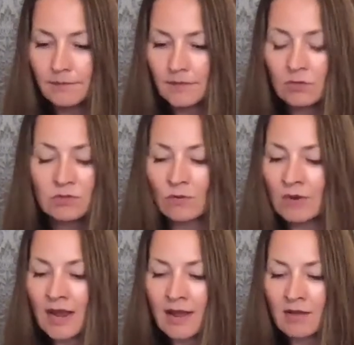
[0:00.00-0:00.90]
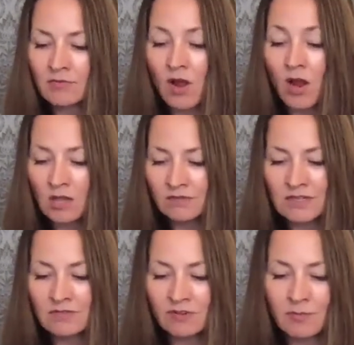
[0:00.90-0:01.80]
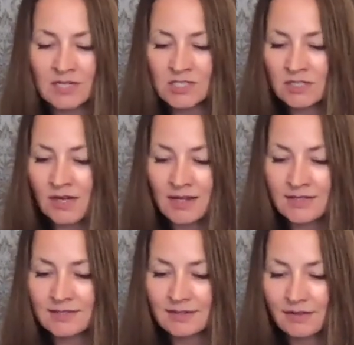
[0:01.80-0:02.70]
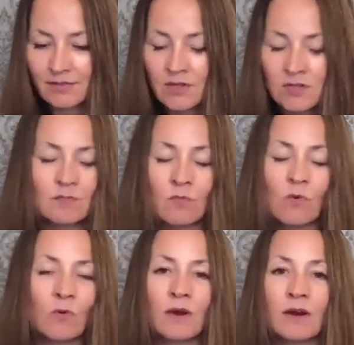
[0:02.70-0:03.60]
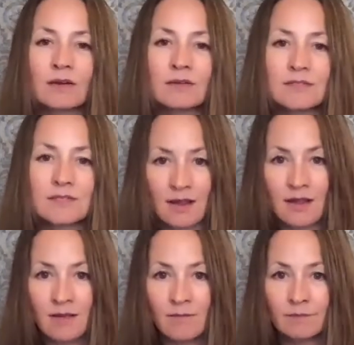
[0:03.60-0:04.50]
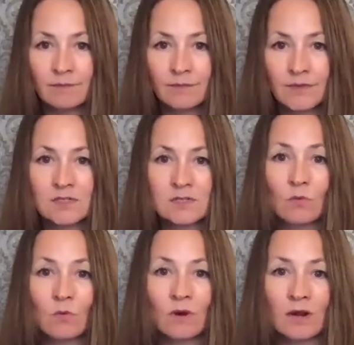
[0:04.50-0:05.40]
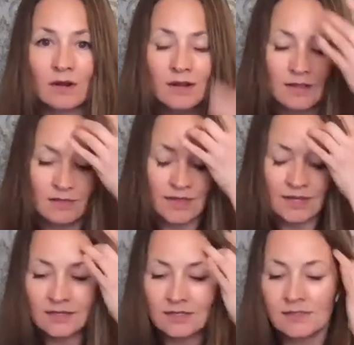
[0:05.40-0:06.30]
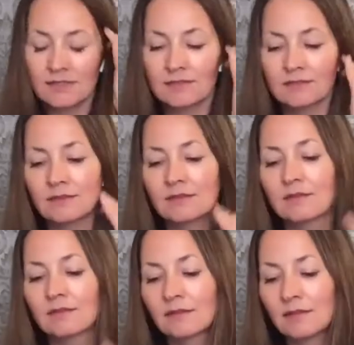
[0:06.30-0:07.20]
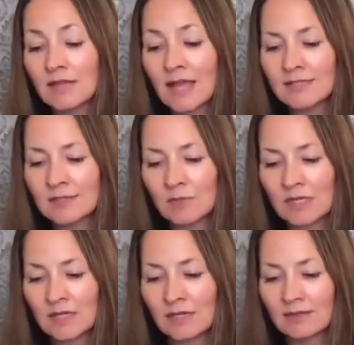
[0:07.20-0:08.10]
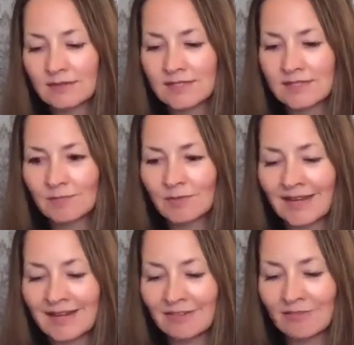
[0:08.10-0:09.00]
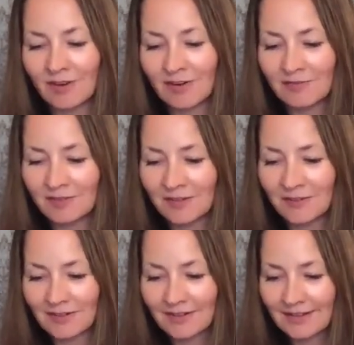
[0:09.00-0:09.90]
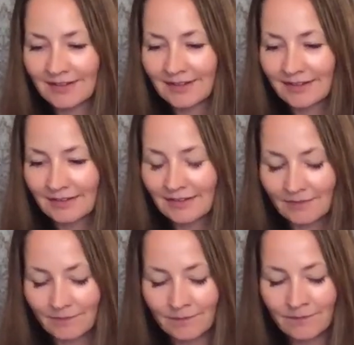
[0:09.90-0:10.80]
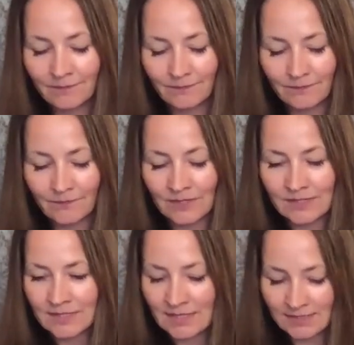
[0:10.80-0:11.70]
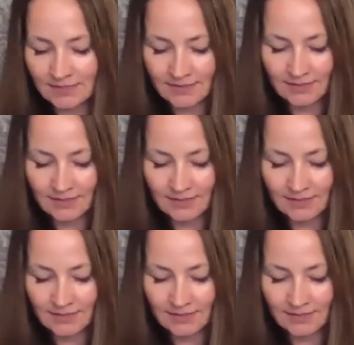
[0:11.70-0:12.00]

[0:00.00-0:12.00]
you don't have all of the information yet. There's more to come. There's more that is yet to be displayed in front of you. What is this?